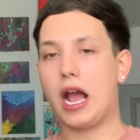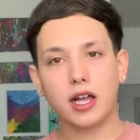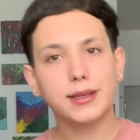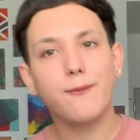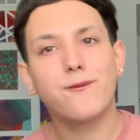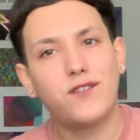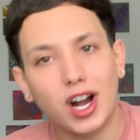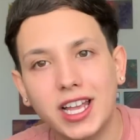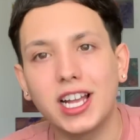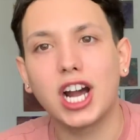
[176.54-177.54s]
some
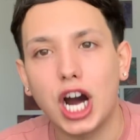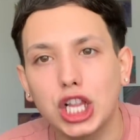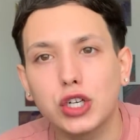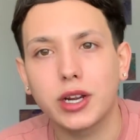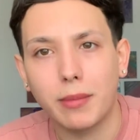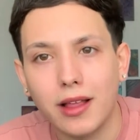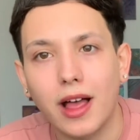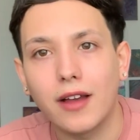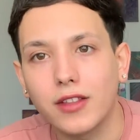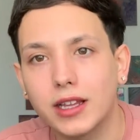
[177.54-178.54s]
fucking color in my
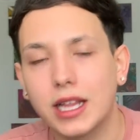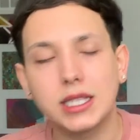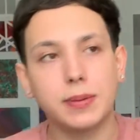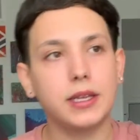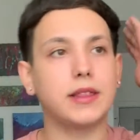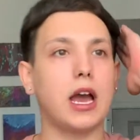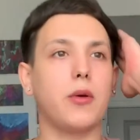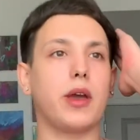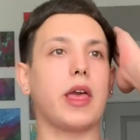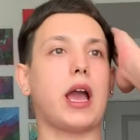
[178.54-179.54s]
life. Like, let's put it that
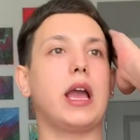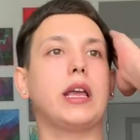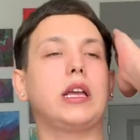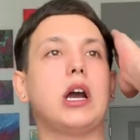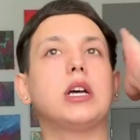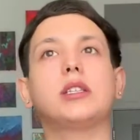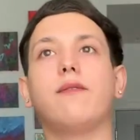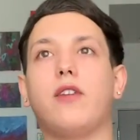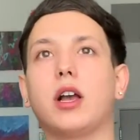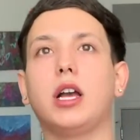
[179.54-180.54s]
way. Like, I got
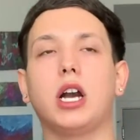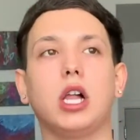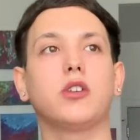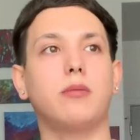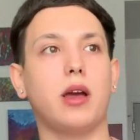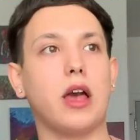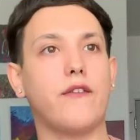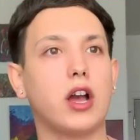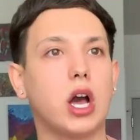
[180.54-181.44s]
some fucking color in my life. I